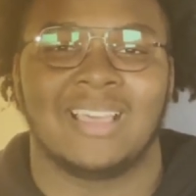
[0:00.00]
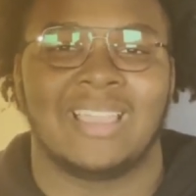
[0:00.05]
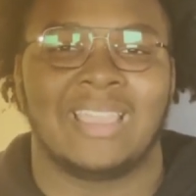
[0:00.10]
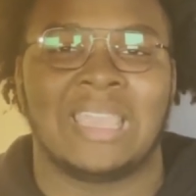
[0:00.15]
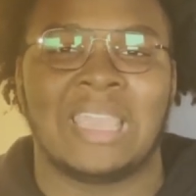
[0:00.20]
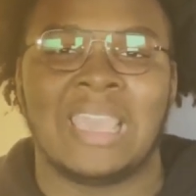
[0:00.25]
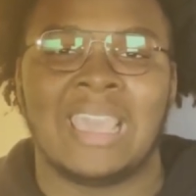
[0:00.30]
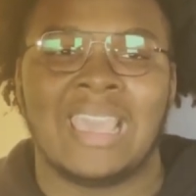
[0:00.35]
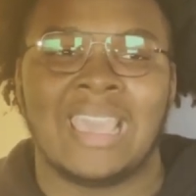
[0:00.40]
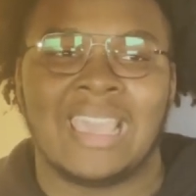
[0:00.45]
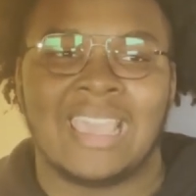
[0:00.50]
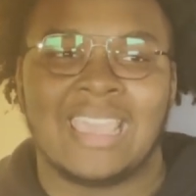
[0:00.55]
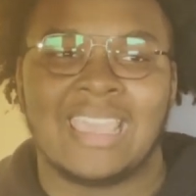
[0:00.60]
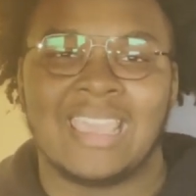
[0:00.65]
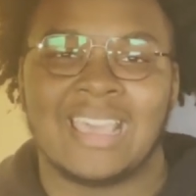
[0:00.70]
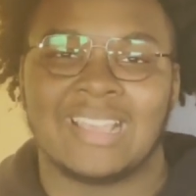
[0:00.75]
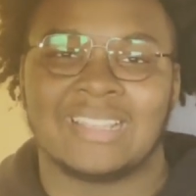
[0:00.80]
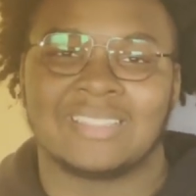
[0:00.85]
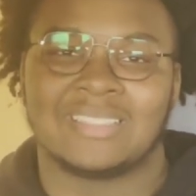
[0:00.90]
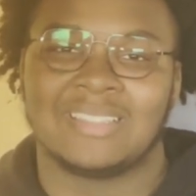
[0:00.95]
Like
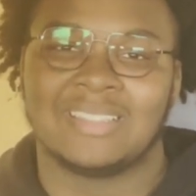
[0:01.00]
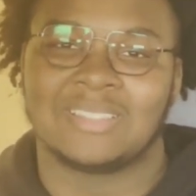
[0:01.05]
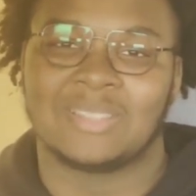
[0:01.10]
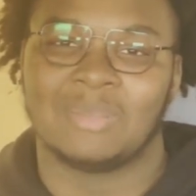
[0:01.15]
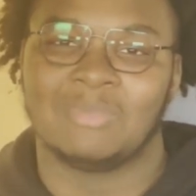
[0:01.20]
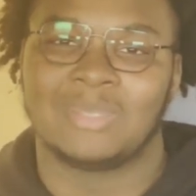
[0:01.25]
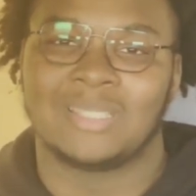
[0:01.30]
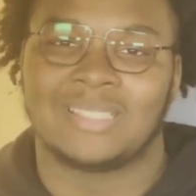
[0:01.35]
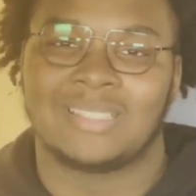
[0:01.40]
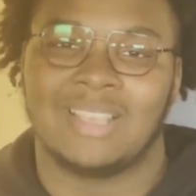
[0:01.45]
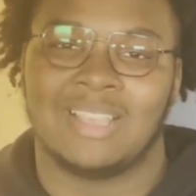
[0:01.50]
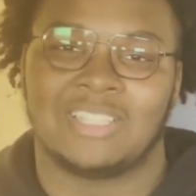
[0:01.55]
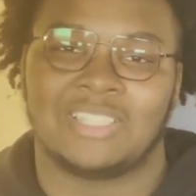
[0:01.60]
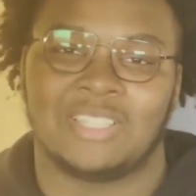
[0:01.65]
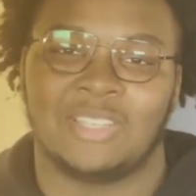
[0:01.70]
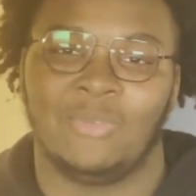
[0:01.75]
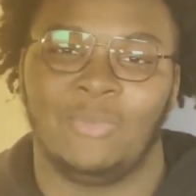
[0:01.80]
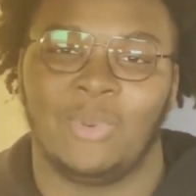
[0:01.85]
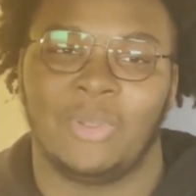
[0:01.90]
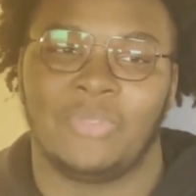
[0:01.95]
he has this
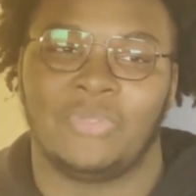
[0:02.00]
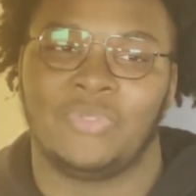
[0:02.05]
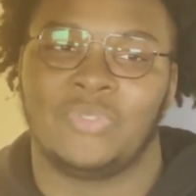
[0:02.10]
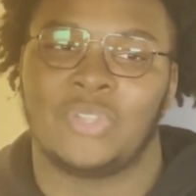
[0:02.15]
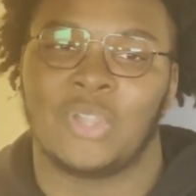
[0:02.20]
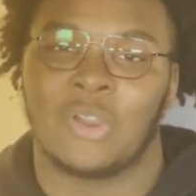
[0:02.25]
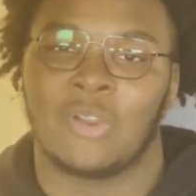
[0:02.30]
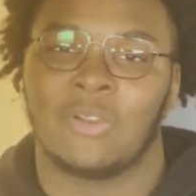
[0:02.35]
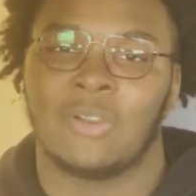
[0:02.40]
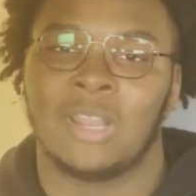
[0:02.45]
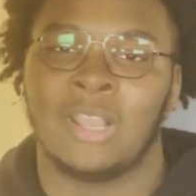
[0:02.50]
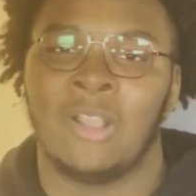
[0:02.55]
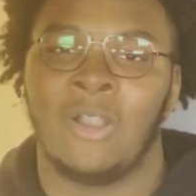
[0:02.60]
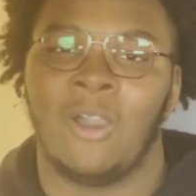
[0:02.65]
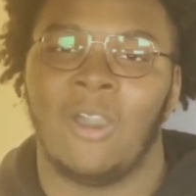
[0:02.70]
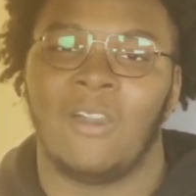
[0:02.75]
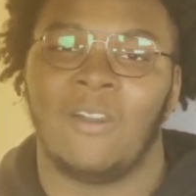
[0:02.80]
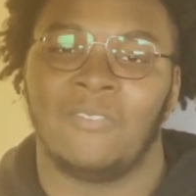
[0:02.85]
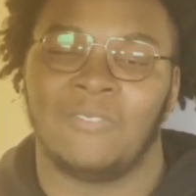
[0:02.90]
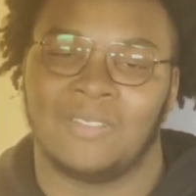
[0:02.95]
obsession with
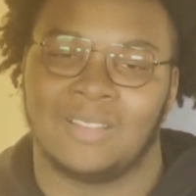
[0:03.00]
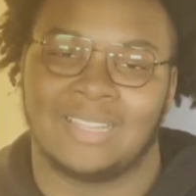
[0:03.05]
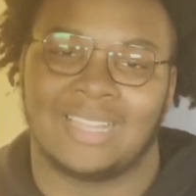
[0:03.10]
turning off